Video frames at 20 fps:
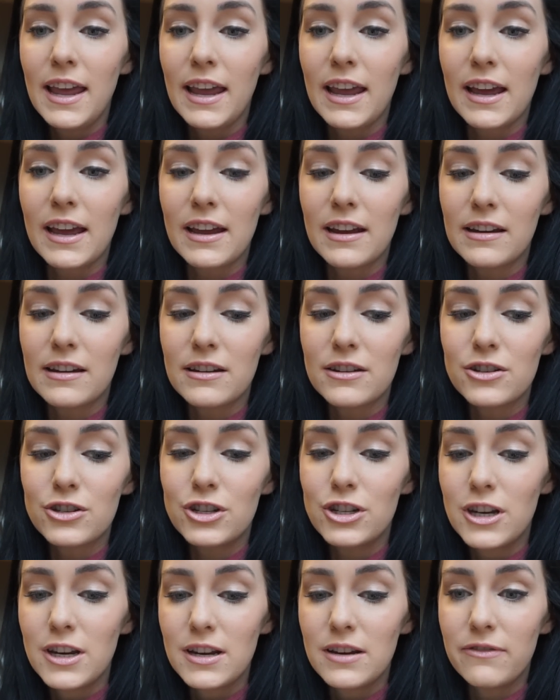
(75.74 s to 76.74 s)
and
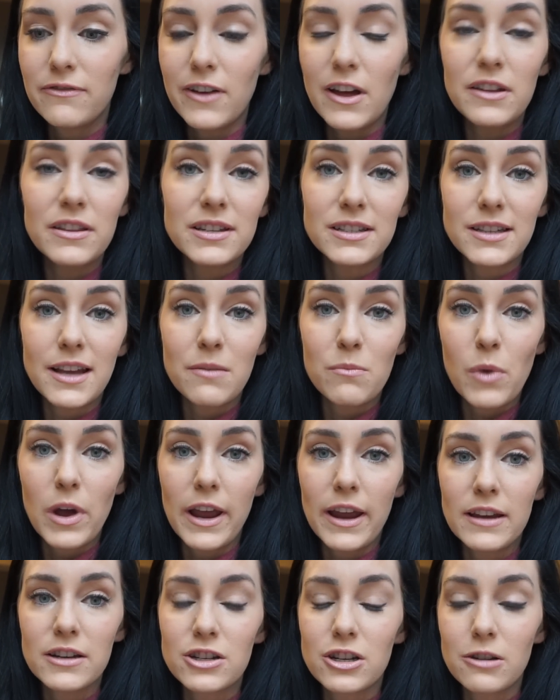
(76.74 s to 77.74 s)
she felt the same
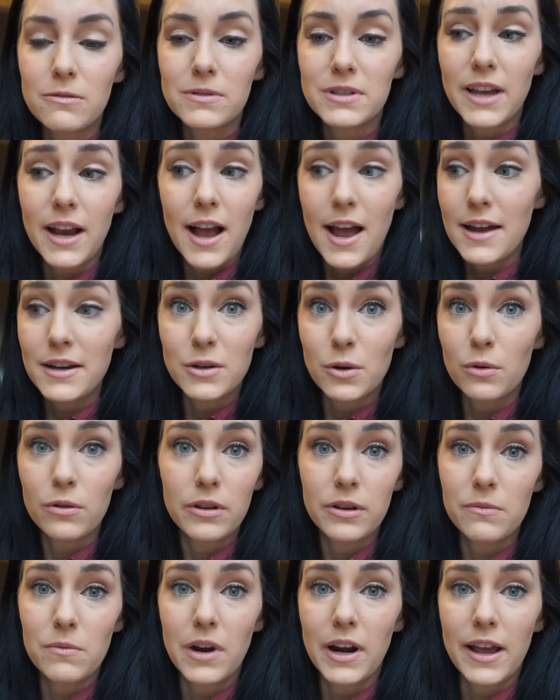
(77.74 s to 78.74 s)
way, and she was like, I
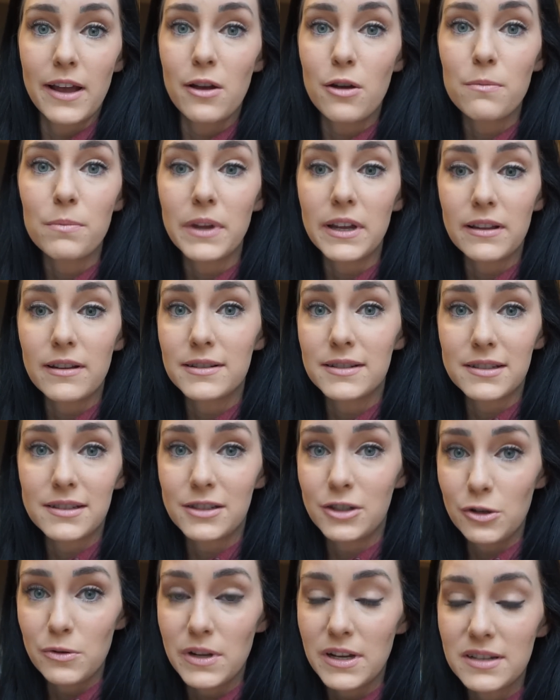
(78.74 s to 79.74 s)
totally want to help, like, let's
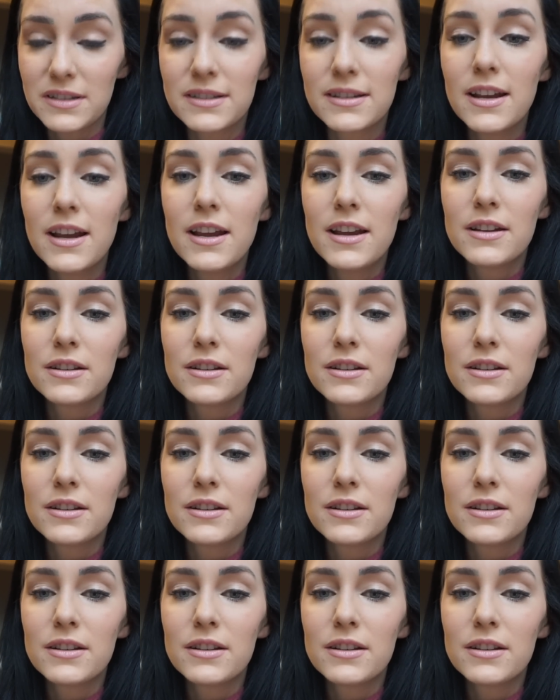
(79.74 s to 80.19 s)
do this.